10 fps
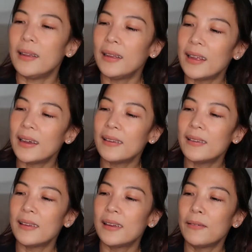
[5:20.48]
It has
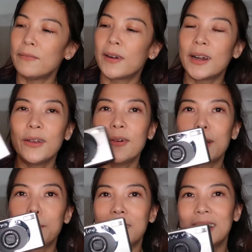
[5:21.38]
a Vario
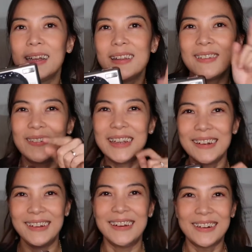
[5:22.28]
Elmar lens,
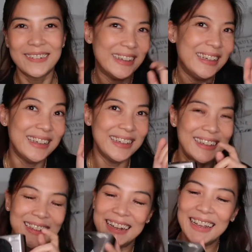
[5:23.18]
which, you know,
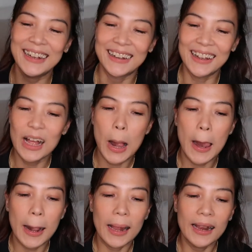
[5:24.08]
Leica.
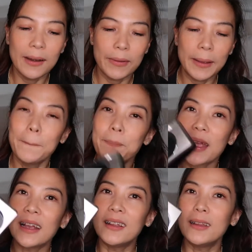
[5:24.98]
Anyway,
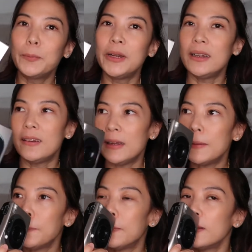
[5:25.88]
I got it pretty
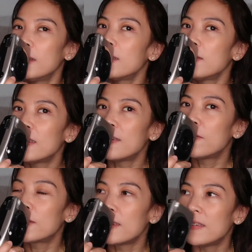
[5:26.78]
cheap. This was
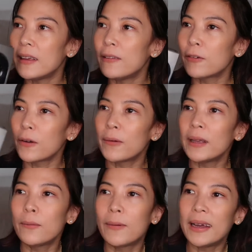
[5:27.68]
for sale for
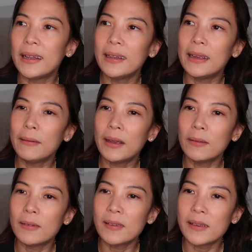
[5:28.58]
quite a while.
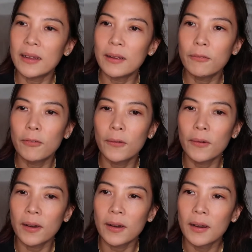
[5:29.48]
It was selling
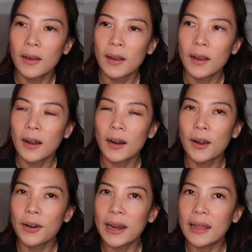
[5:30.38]
for
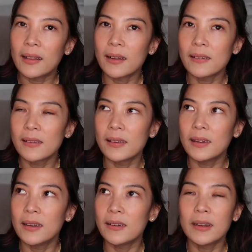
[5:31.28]
around
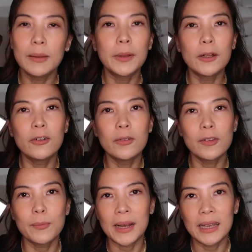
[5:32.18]
9,000 initially, but no one
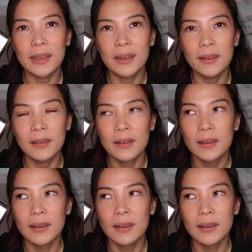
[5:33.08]
was buying it.